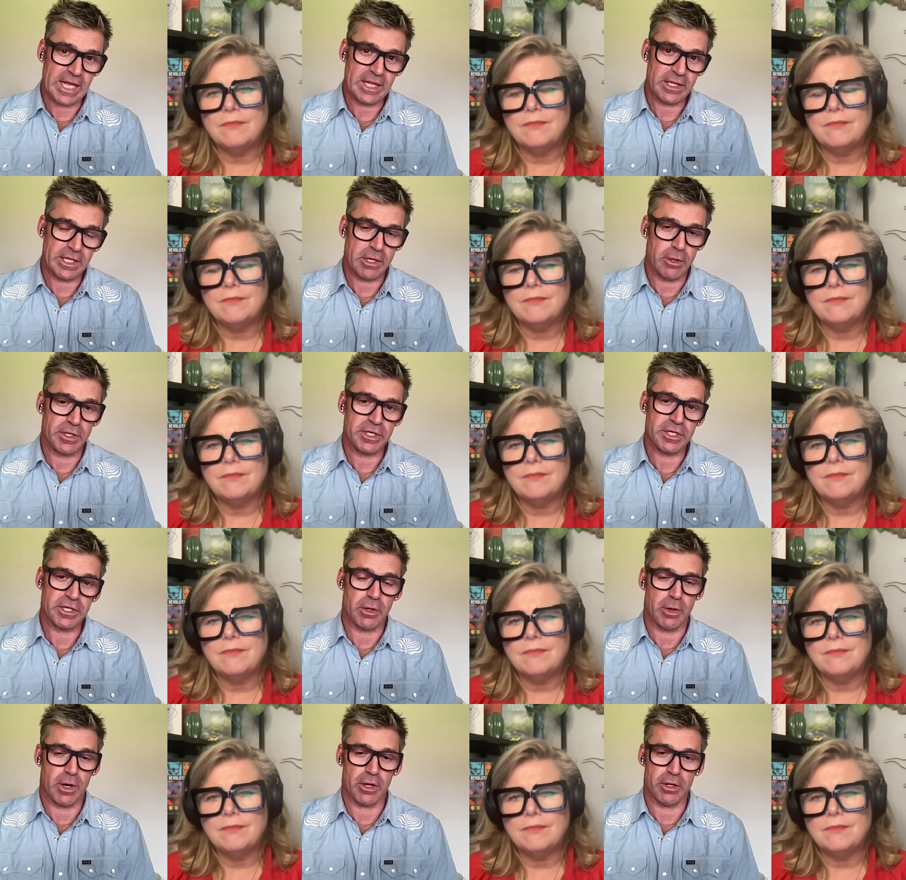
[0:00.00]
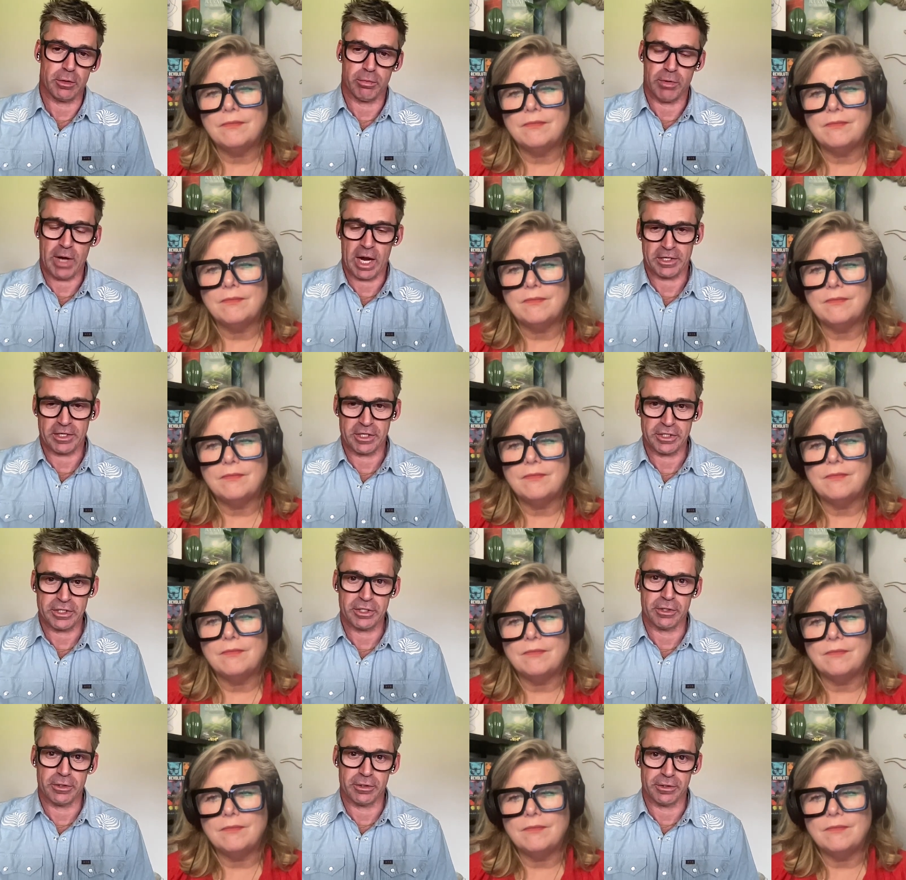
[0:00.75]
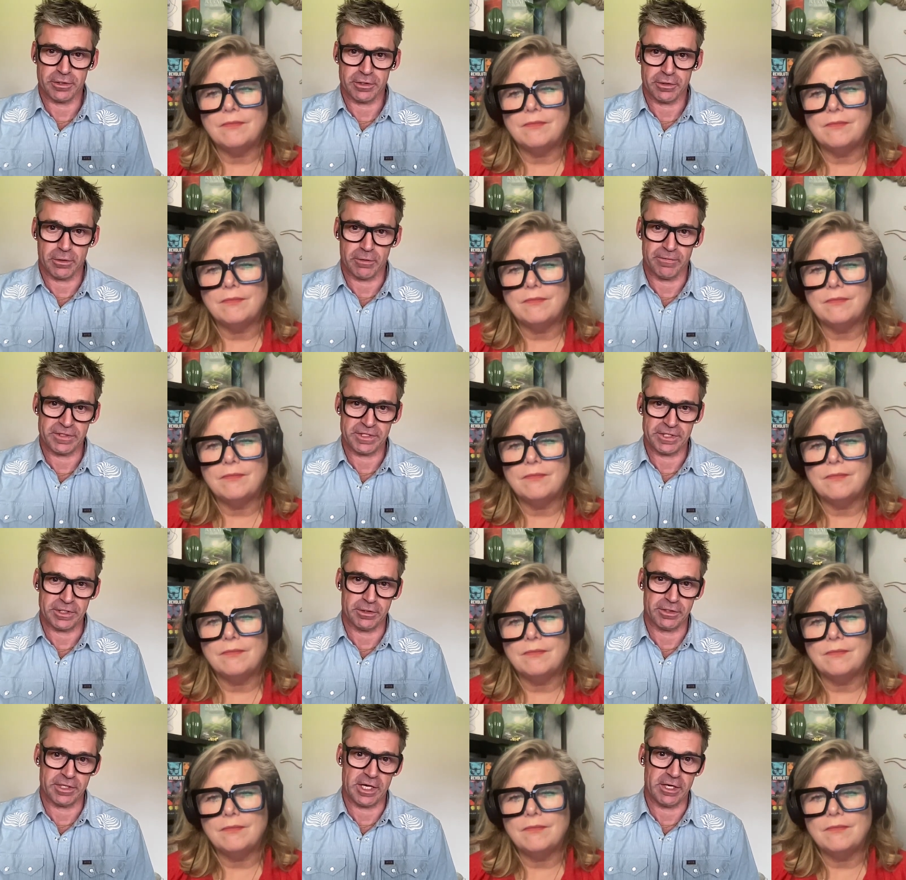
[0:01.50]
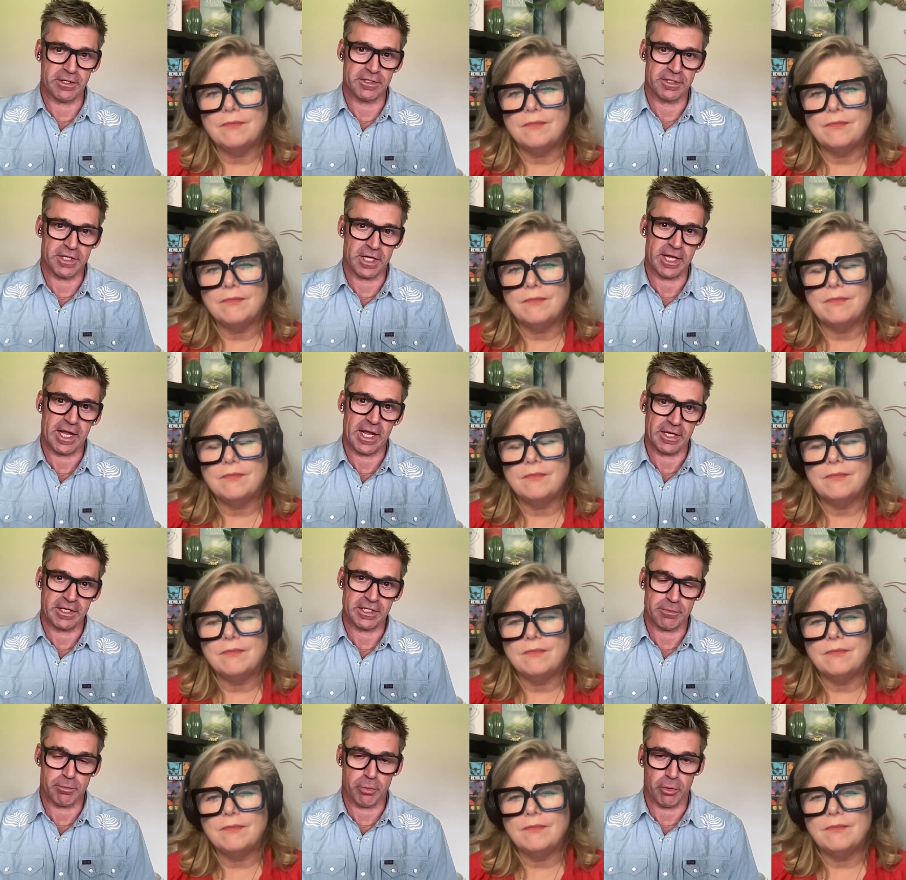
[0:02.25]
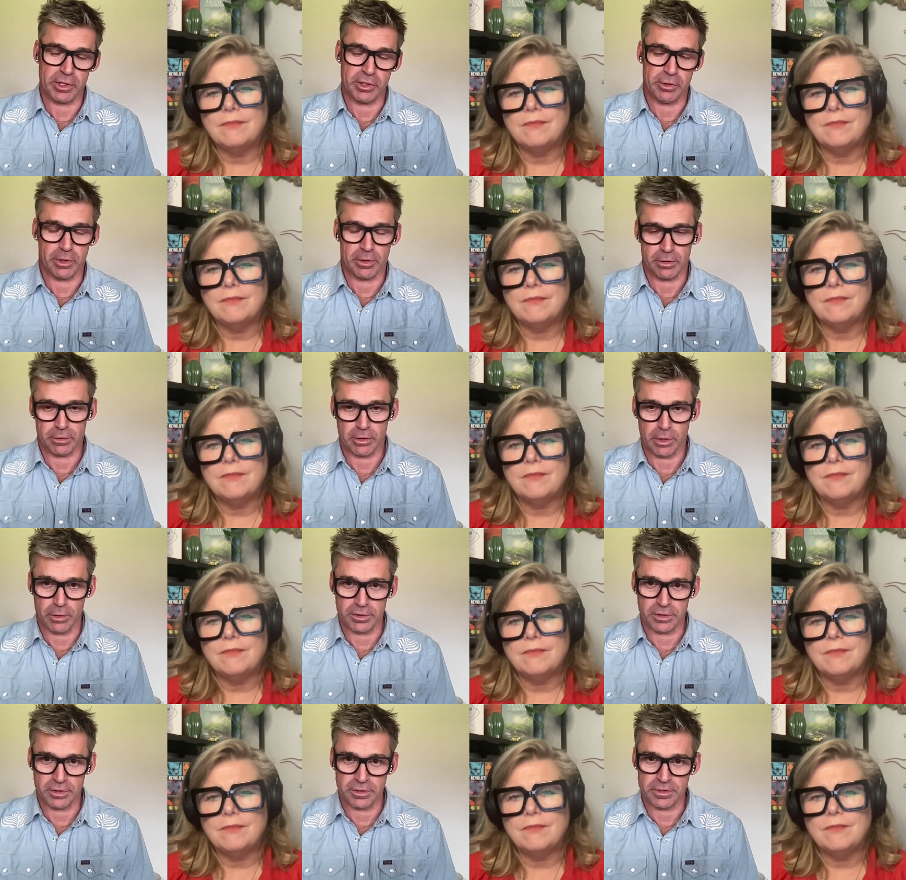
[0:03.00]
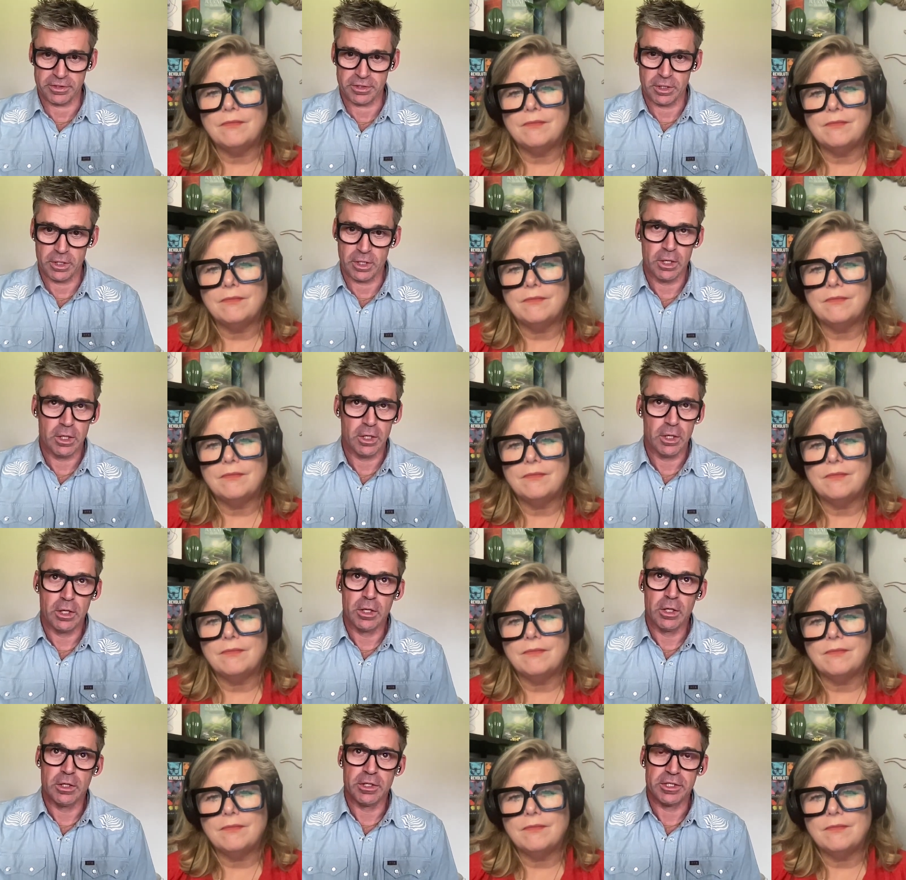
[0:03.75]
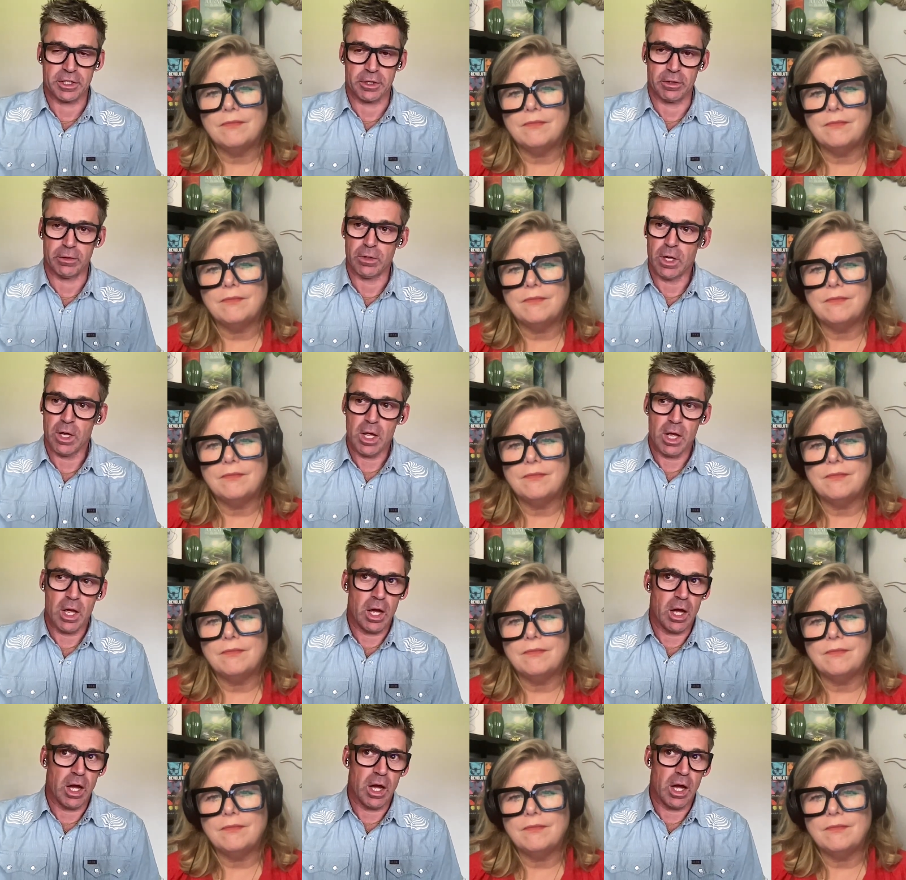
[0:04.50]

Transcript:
Speaker 1: likely going to know other practitioners or facilitators that can support you, other coaches. So